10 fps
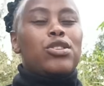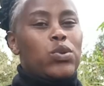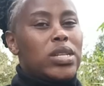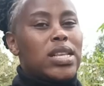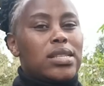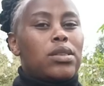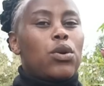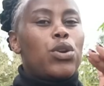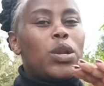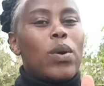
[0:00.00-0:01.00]
these ones are the
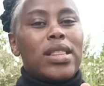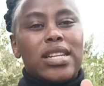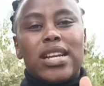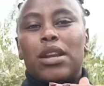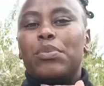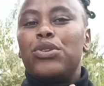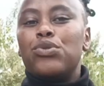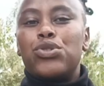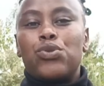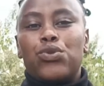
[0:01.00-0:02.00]
only ones that can be
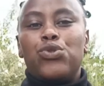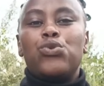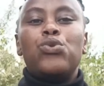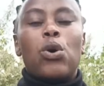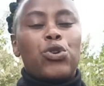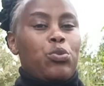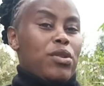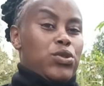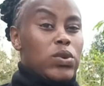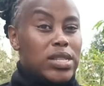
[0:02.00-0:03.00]
used to do or to
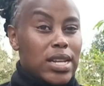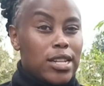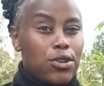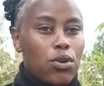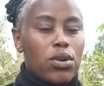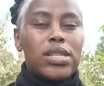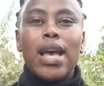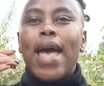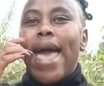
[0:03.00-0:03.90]
pursue a certain course,